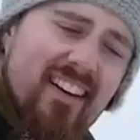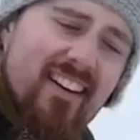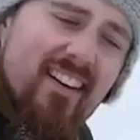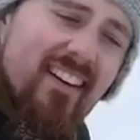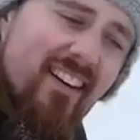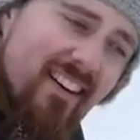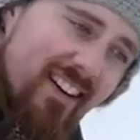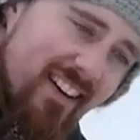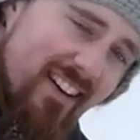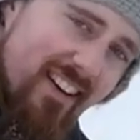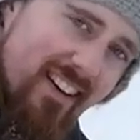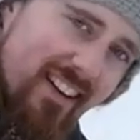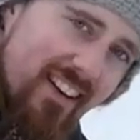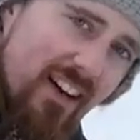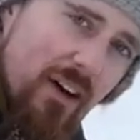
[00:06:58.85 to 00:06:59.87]
Uh,
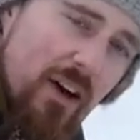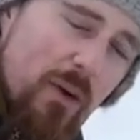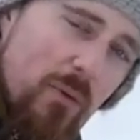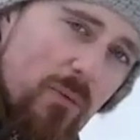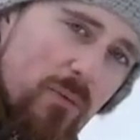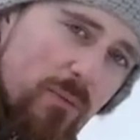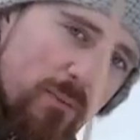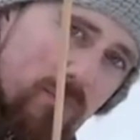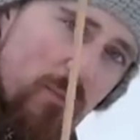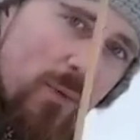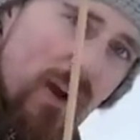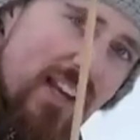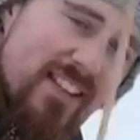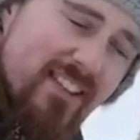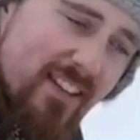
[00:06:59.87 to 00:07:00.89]
and now I've
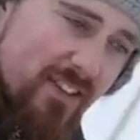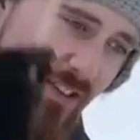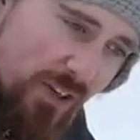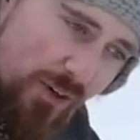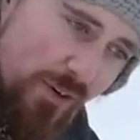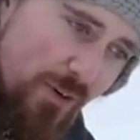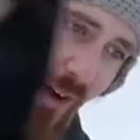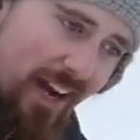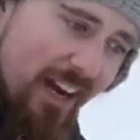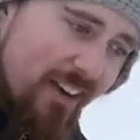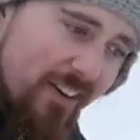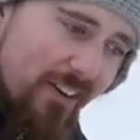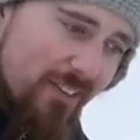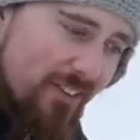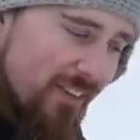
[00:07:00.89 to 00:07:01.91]
wasted two
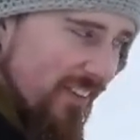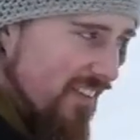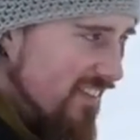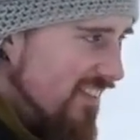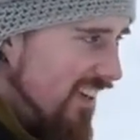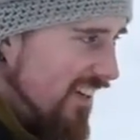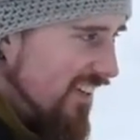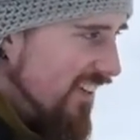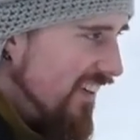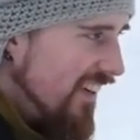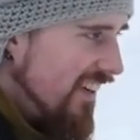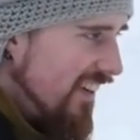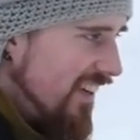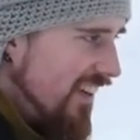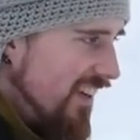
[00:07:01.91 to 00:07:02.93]
arrows on this sucker.
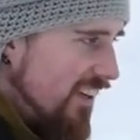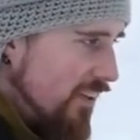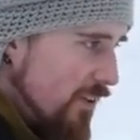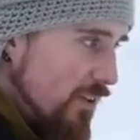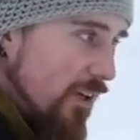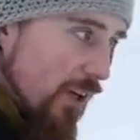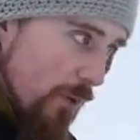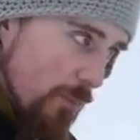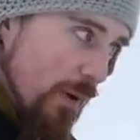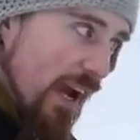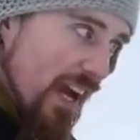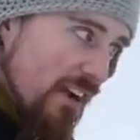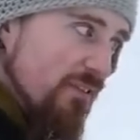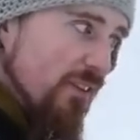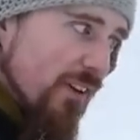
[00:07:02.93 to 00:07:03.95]
You're gonna
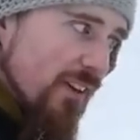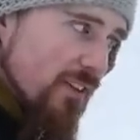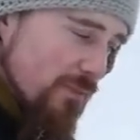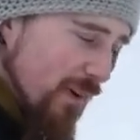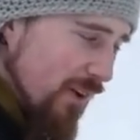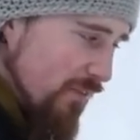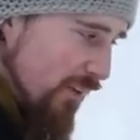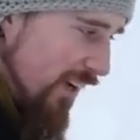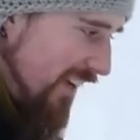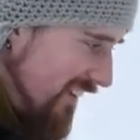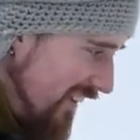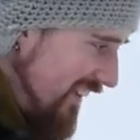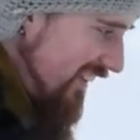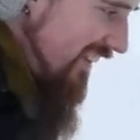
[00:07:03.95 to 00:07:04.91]
pay for this, my friend.